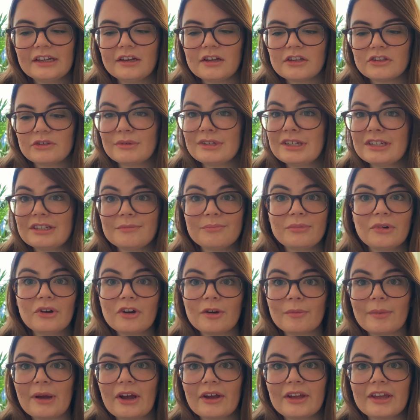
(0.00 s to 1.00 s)
So I did a blog
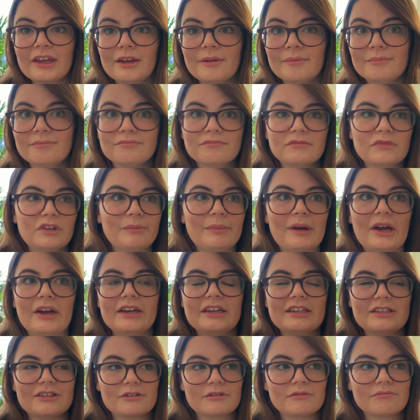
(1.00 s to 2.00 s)
about him, about
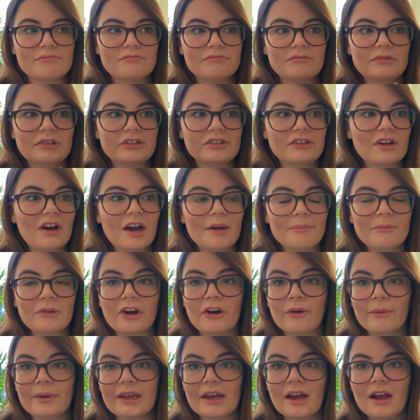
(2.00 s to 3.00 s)
his time
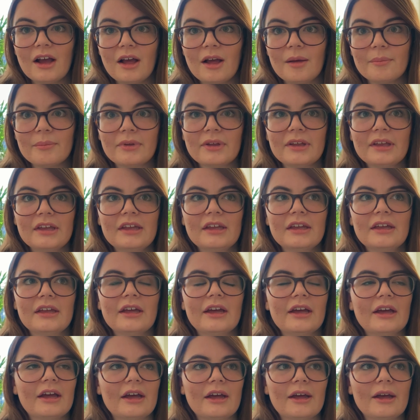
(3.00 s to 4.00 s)
growing up,
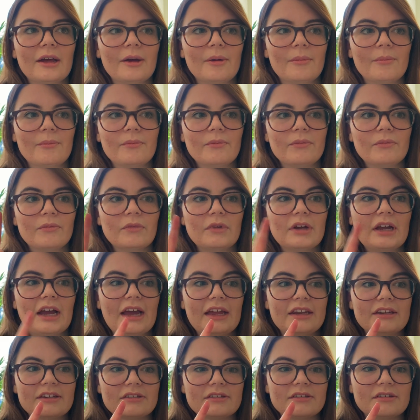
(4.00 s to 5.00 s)

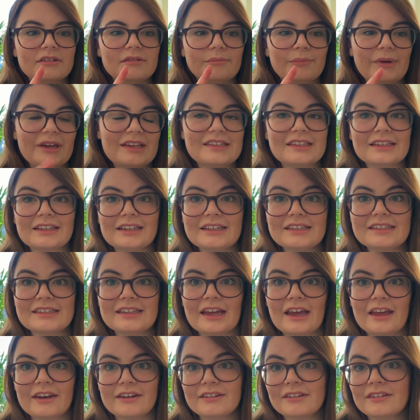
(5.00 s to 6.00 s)
and basically
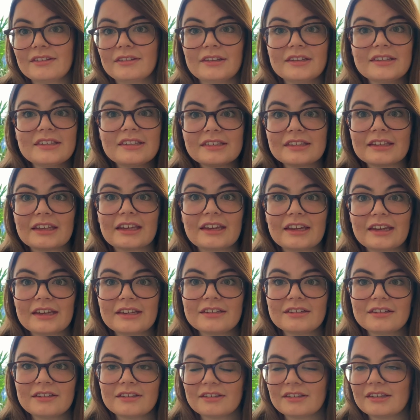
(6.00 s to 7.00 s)
said, this is a
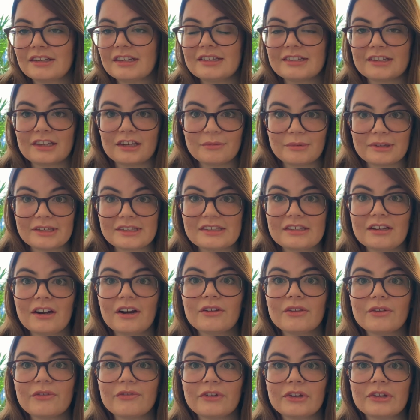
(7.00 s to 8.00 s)
kid, he's going to be a star
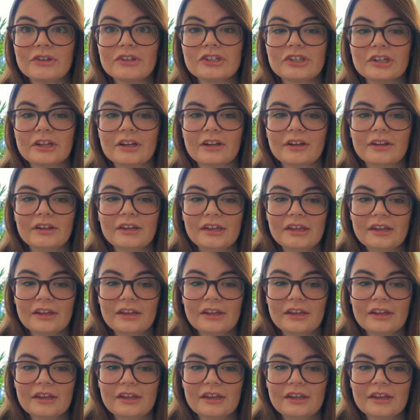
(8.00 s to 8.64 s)
of the future.